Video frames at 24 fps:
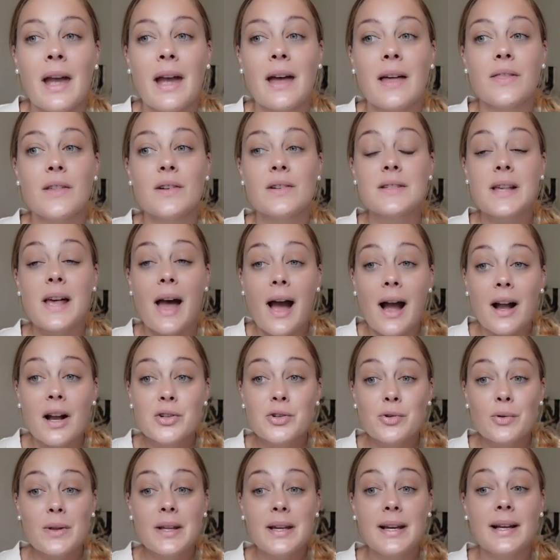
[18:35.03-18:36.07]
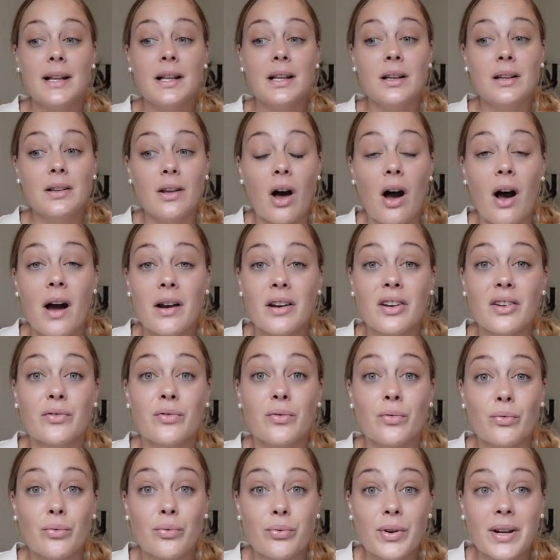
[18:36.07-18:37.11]
And there's actually a lot
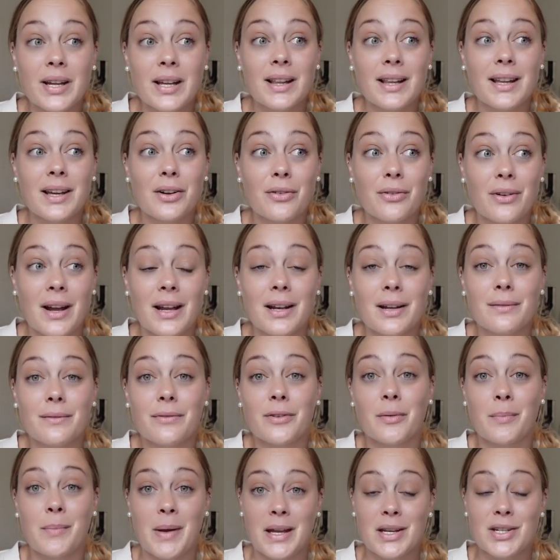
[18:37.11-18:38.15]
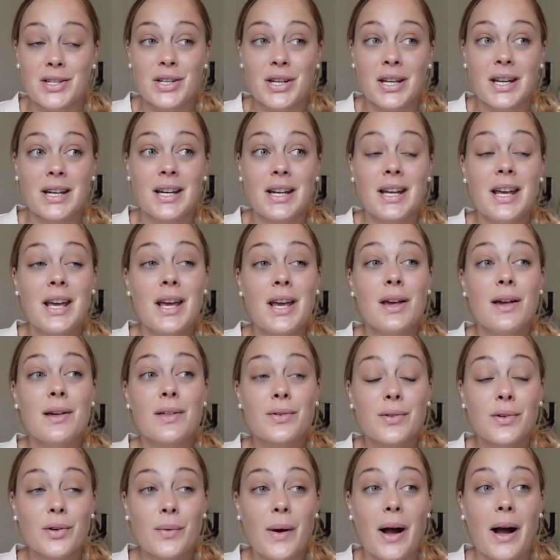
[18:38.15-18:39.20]
of really great information
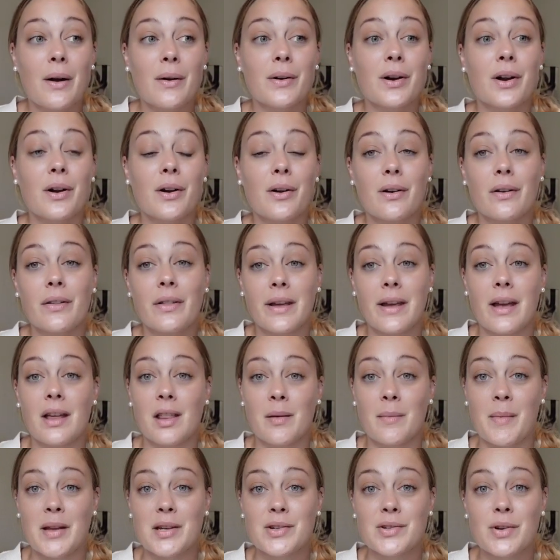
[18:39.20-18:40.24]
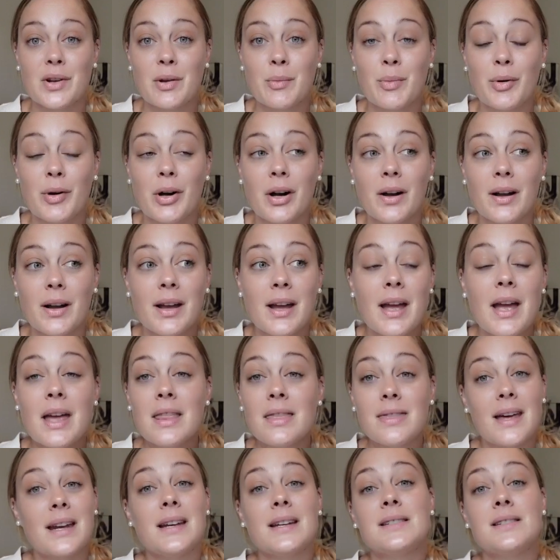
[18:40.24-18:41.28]
throughout her early elementary book
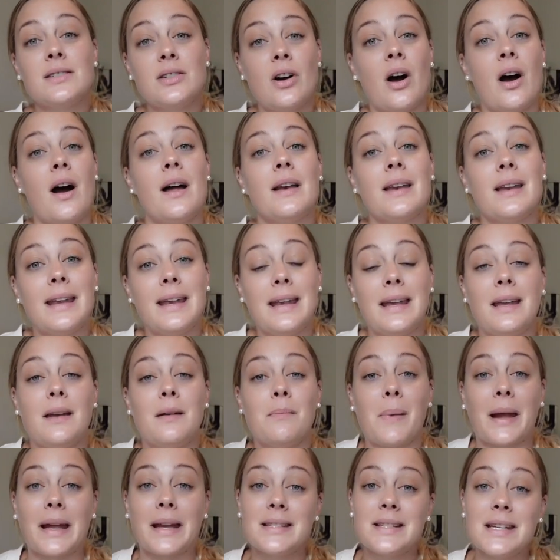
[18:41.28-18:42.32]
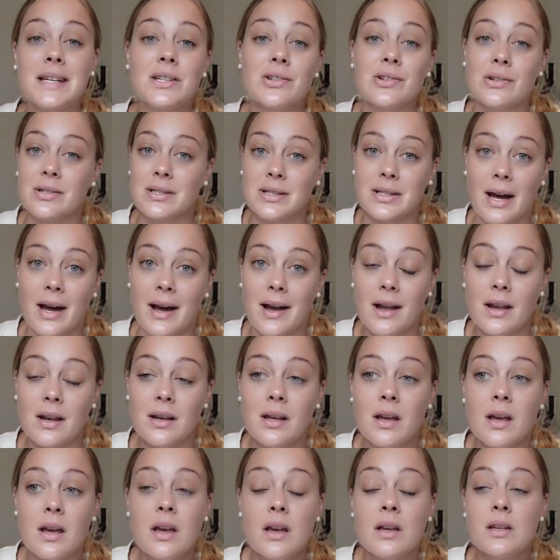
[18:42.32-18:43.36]
that is not in my teacher's guide.
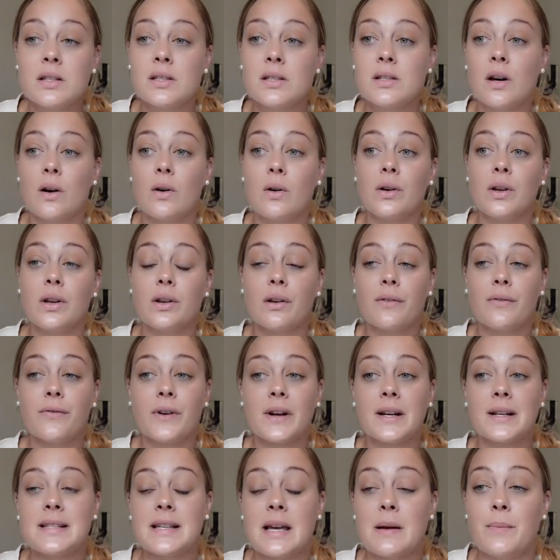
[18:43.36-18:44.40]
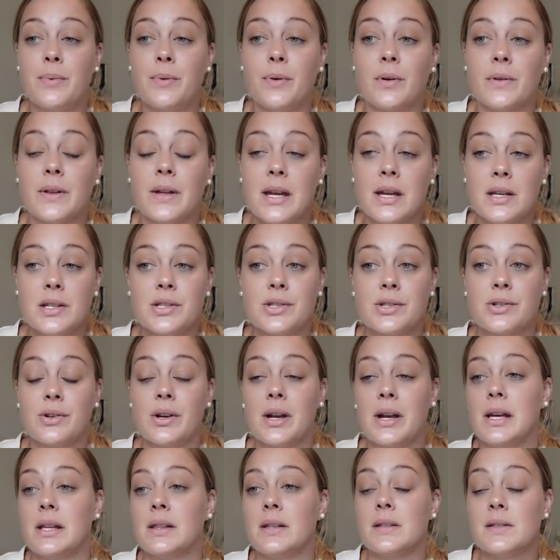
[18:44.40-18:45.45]
So, for example, the
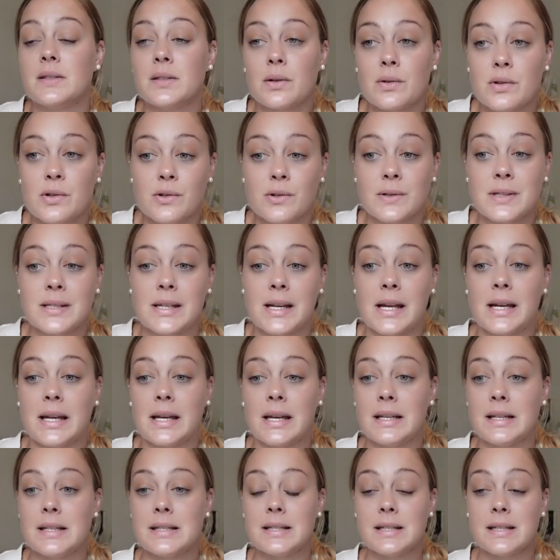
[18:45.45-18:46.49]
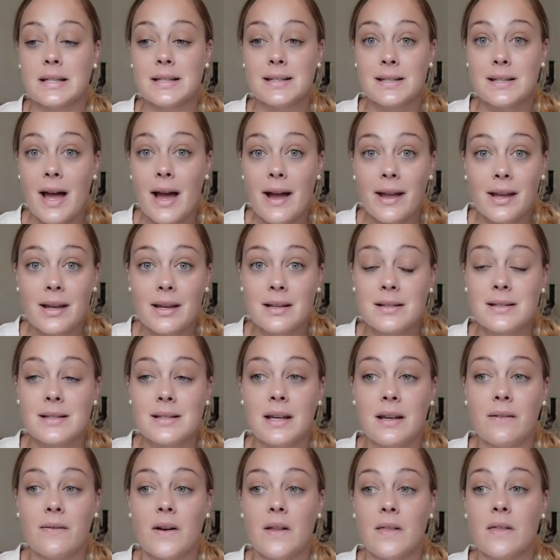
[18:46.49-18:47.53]
history and the social studies, the science
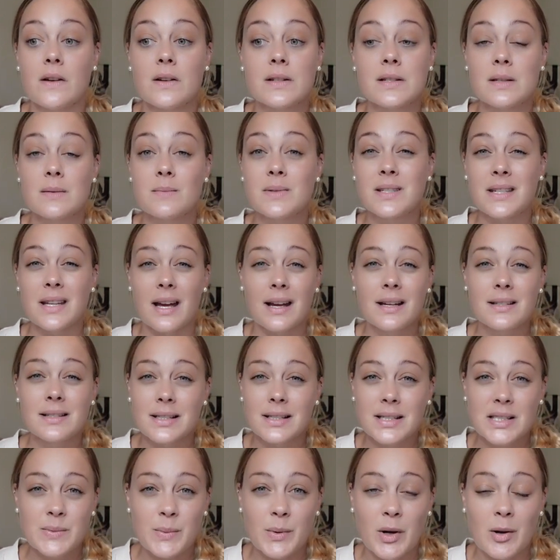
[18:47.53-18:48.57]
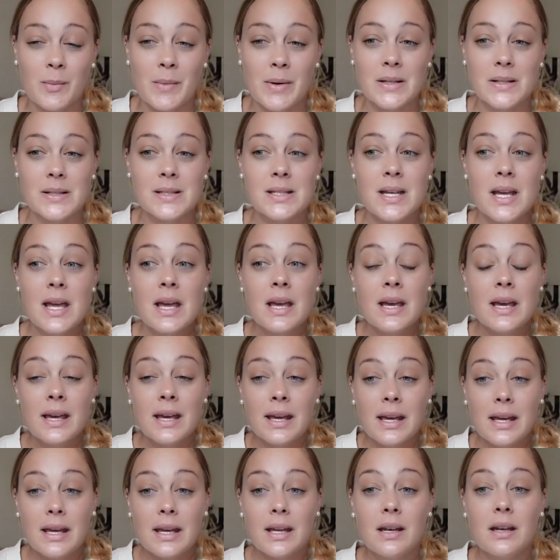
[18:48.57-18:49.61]
even, there's some science experiments
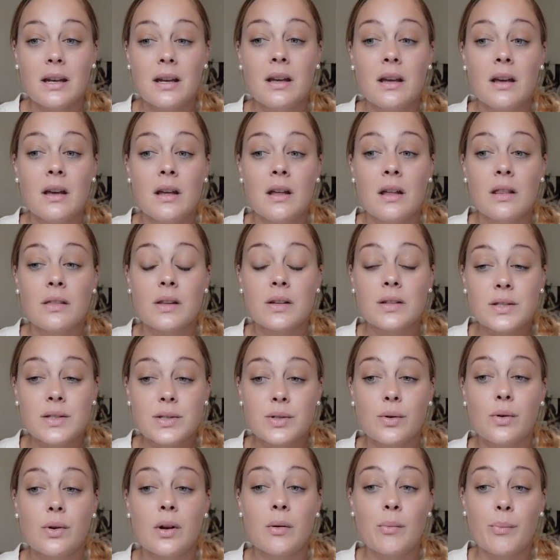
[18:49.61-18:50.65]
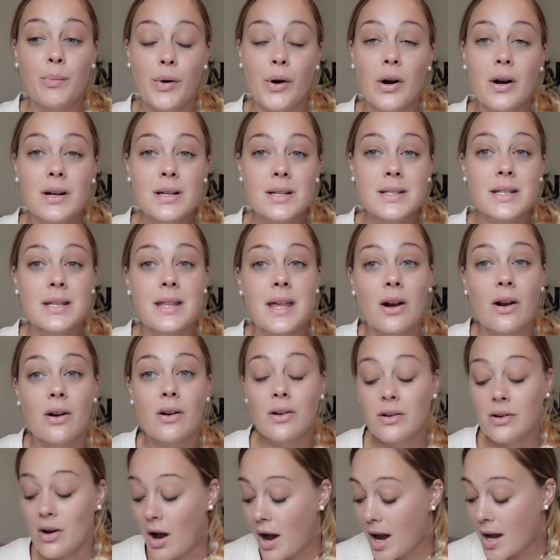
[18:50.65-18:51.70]
in the student books that are
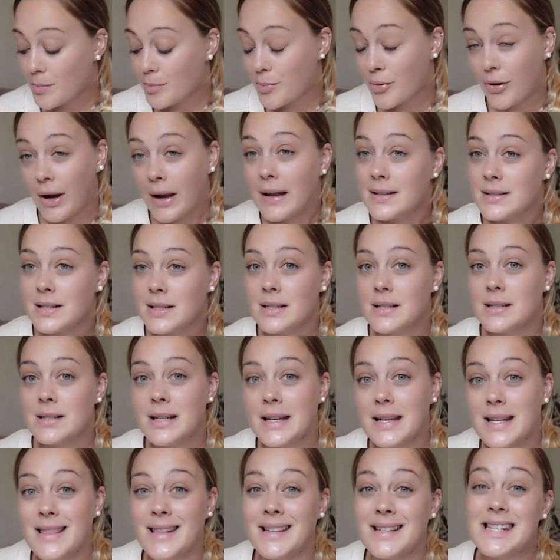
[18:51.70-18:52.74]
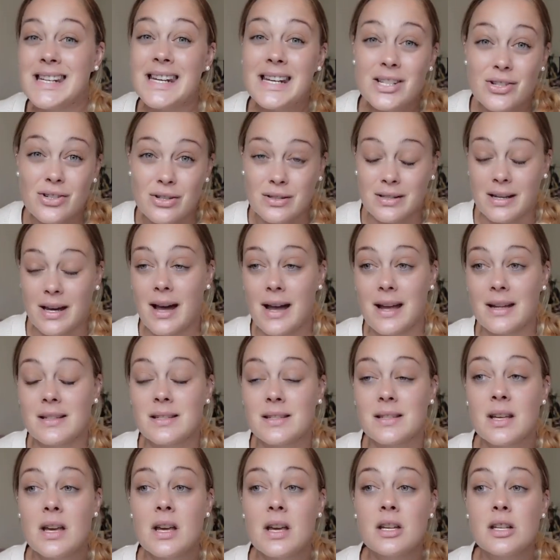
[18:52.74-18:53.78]
not present in the teacher's
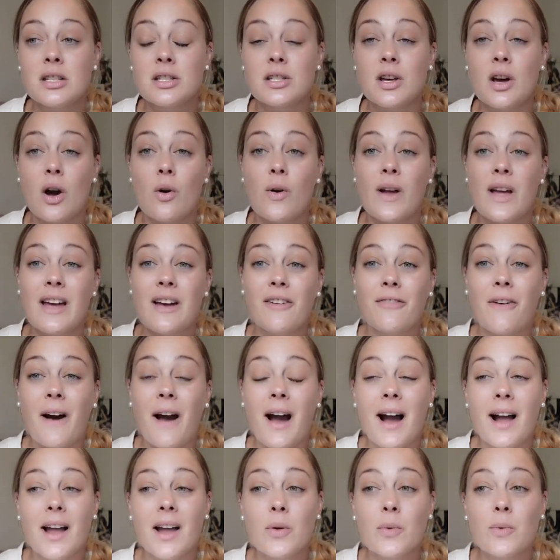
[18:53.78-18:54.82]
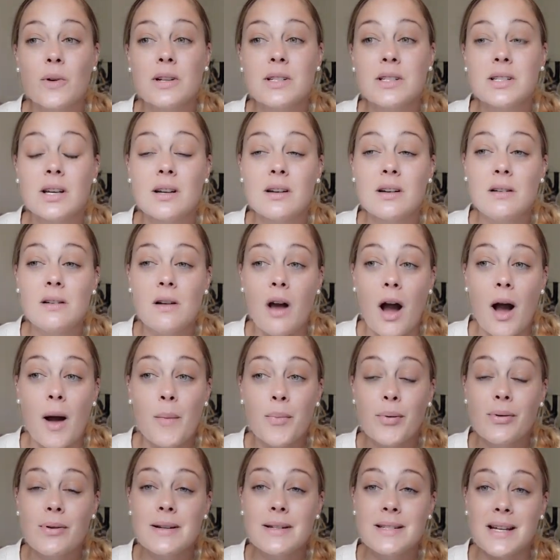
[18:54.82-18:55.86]
guides. So if I were to not
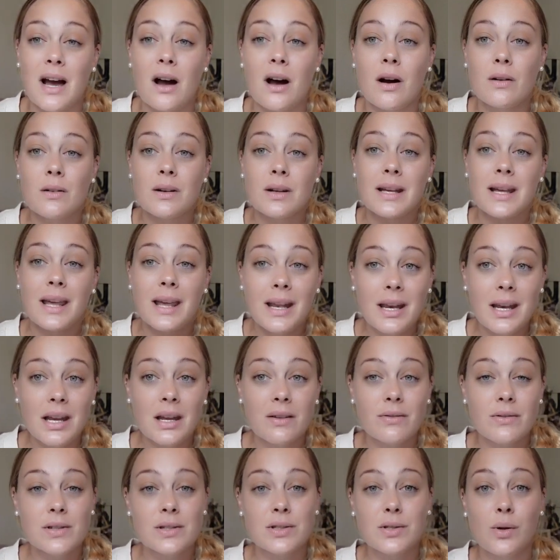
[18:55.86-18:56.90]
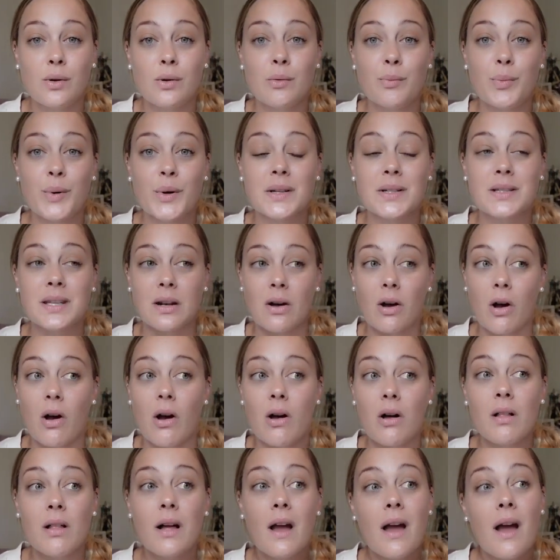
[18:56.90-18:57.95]
print out any of the student books at
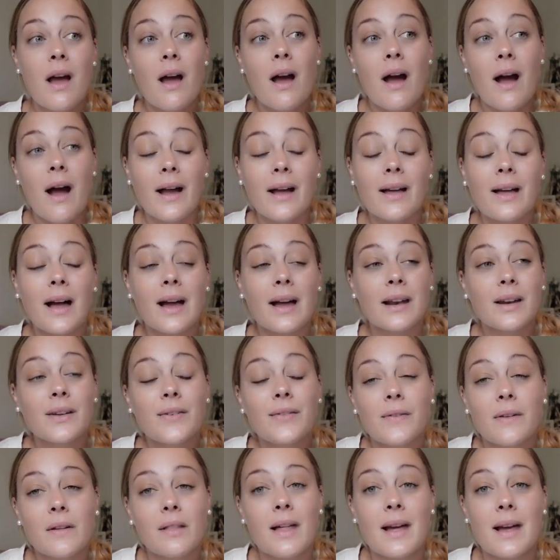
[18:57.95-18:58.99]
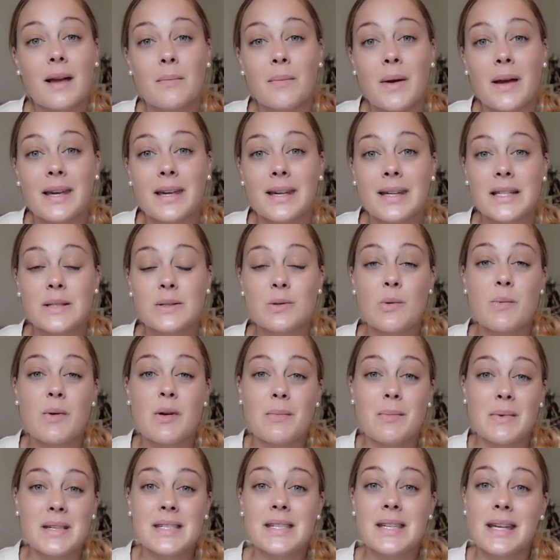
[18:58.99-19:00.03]
all, I kind of feel like my kids would be
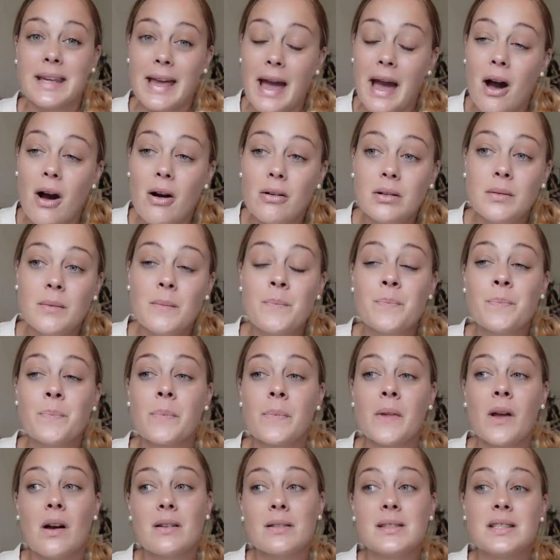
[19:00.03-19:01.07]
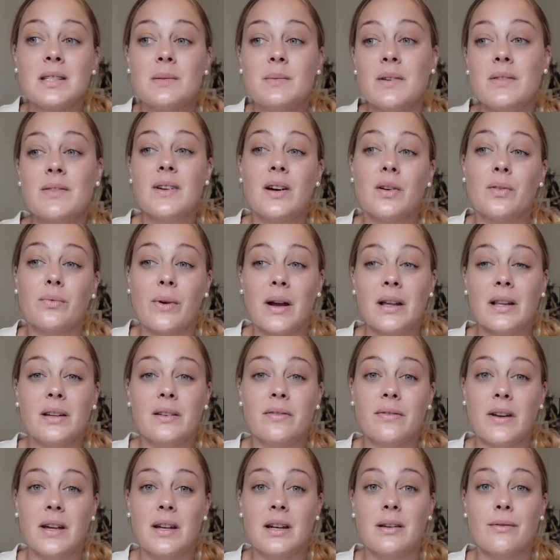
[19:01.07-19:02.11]
missing out on some that
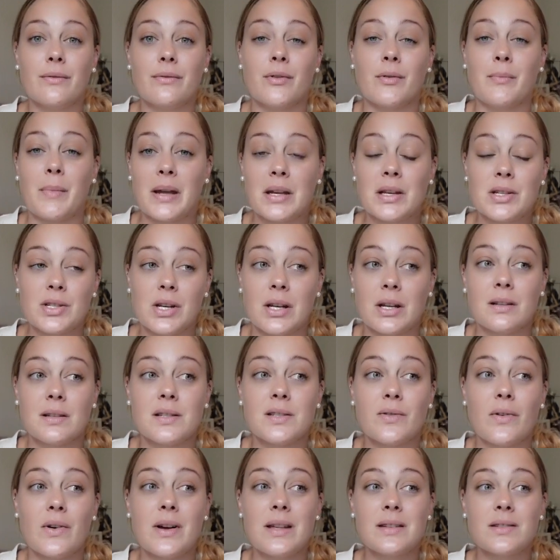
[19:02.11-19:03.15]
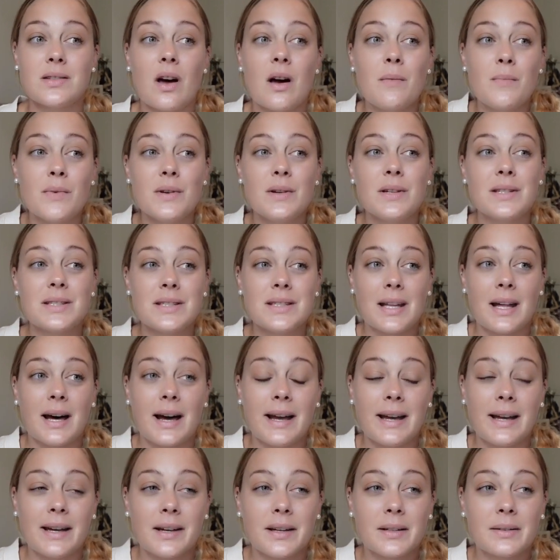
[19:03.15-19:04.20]
relevant information. So it's almost
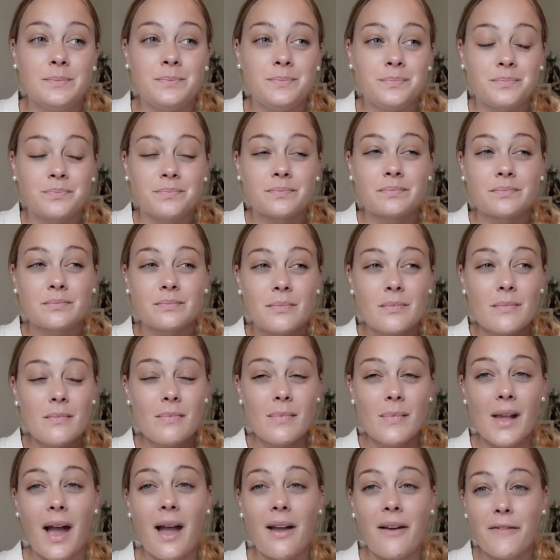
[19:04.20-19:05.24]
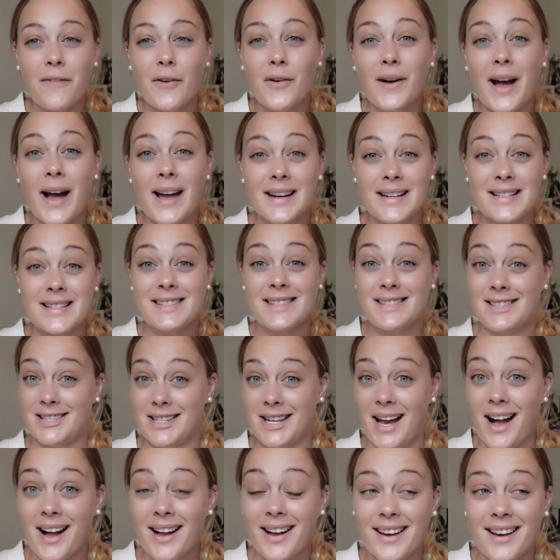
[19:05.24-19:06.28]
like I feel kind of
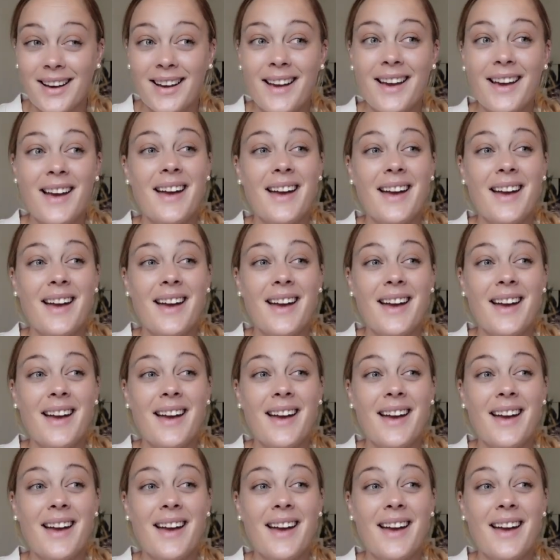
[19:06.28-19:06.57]
stuck.